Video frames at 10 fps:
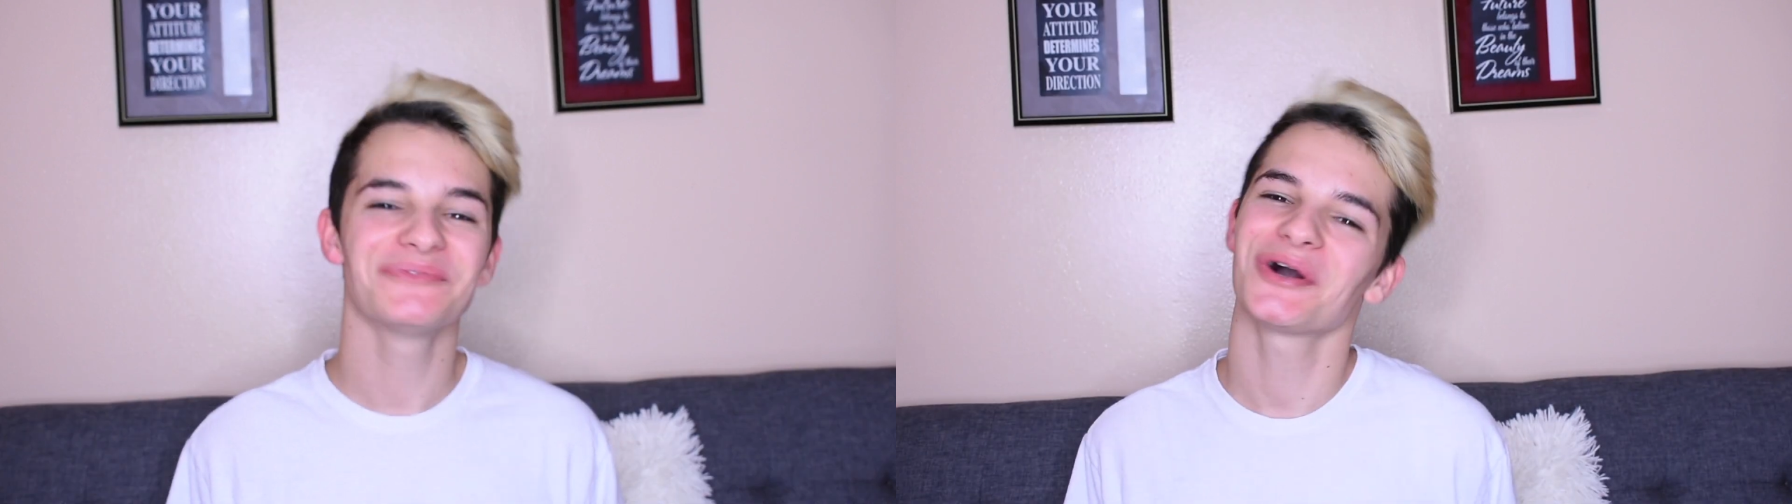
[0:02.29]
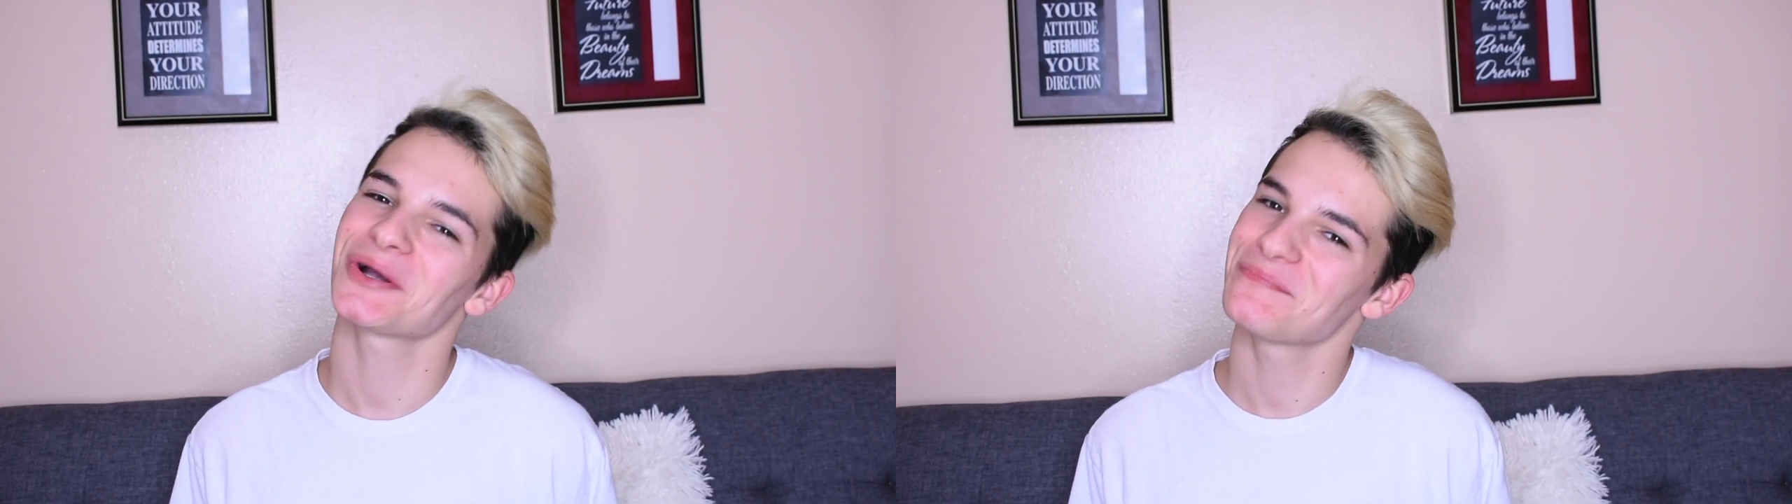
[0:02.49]

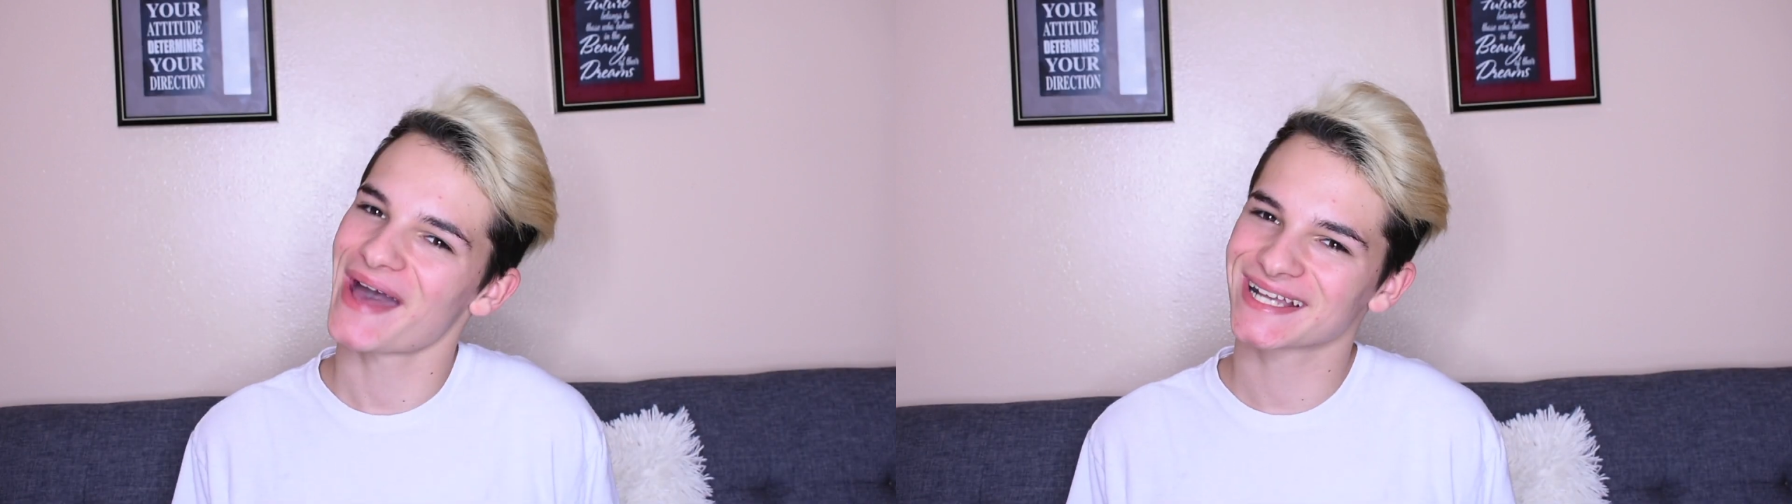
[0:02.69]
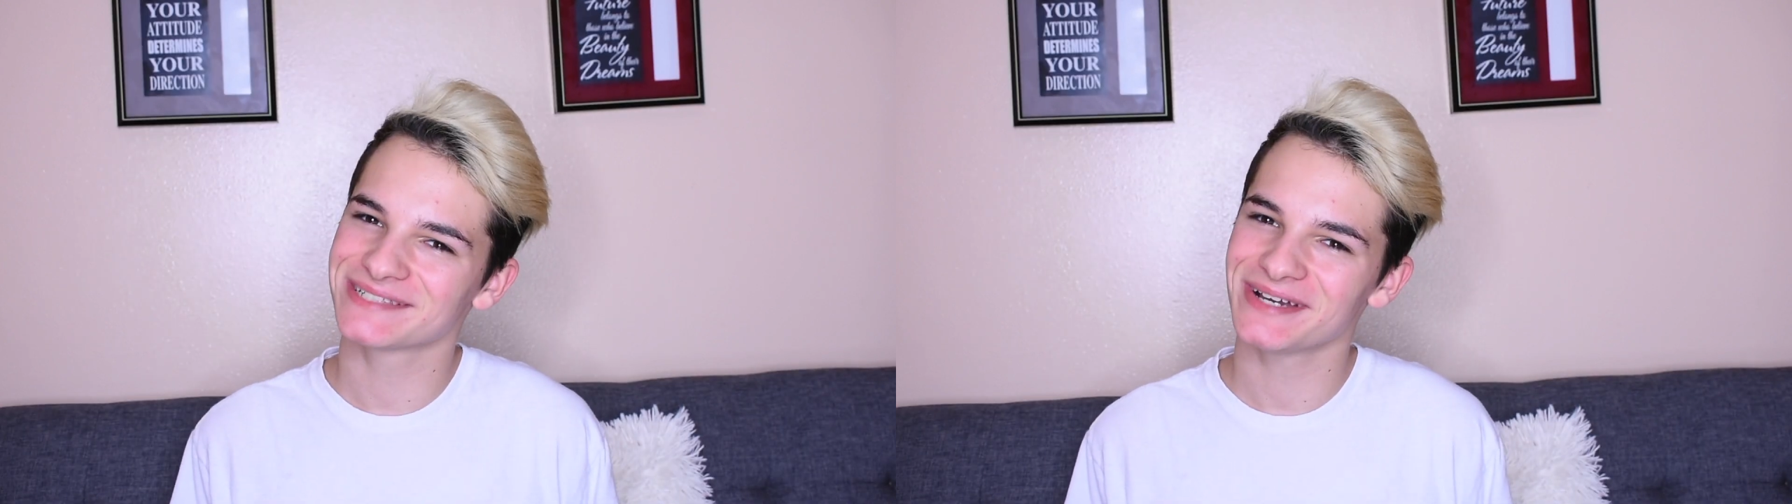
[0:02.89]
and welcome
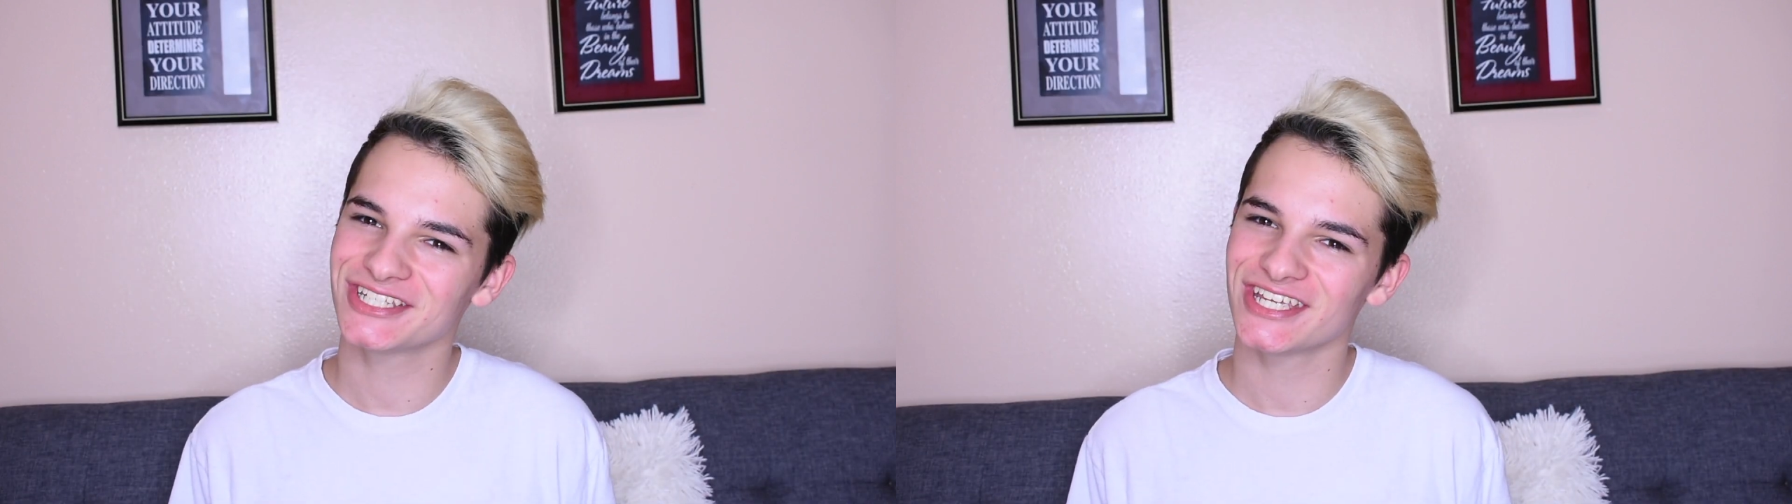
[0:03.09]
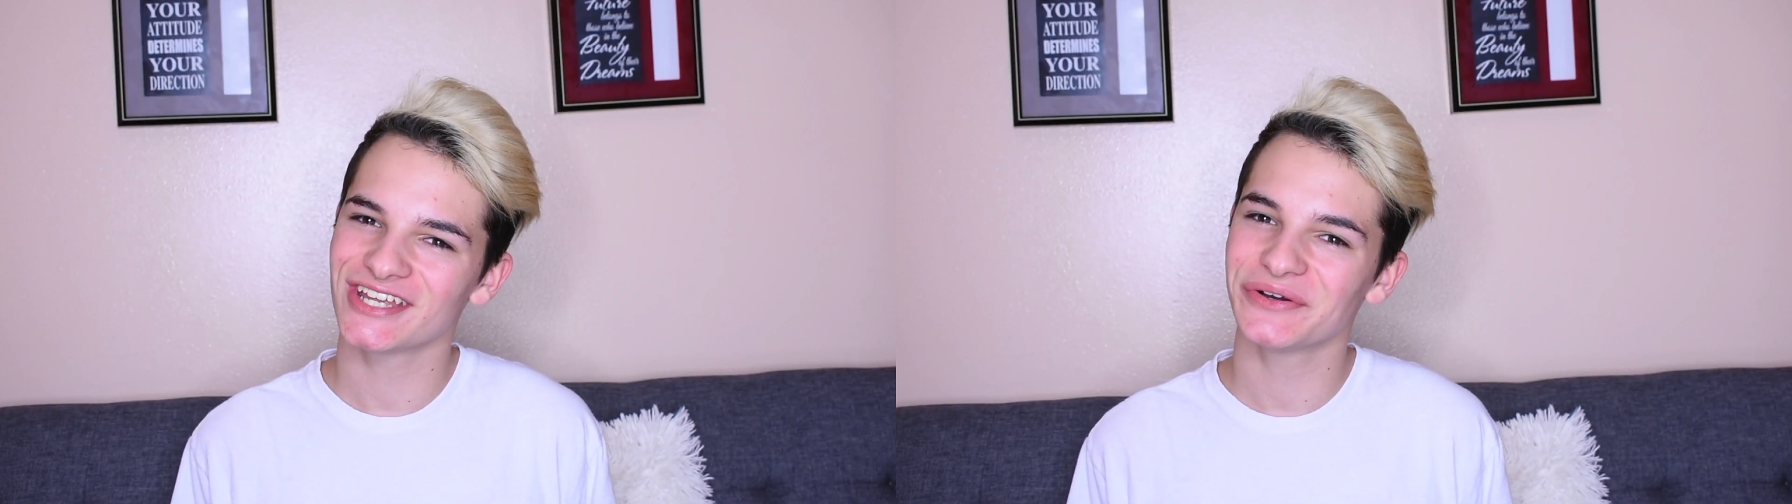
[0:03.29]
back to
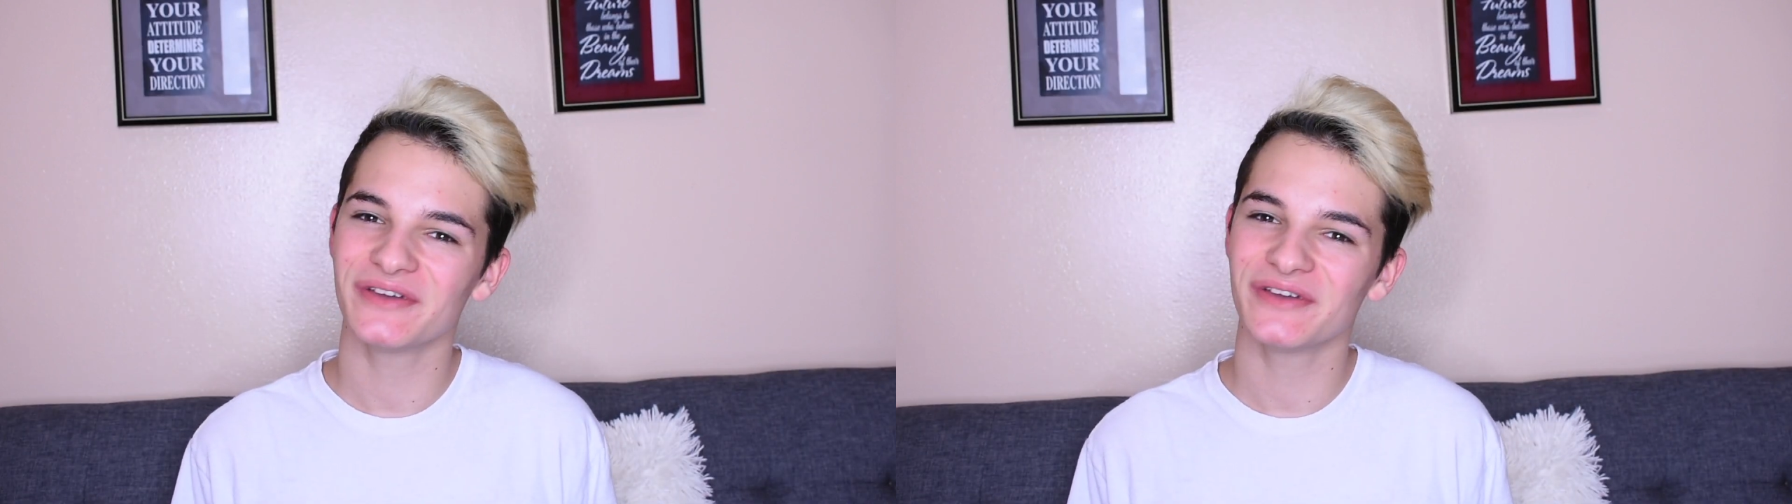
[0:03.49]
my channel.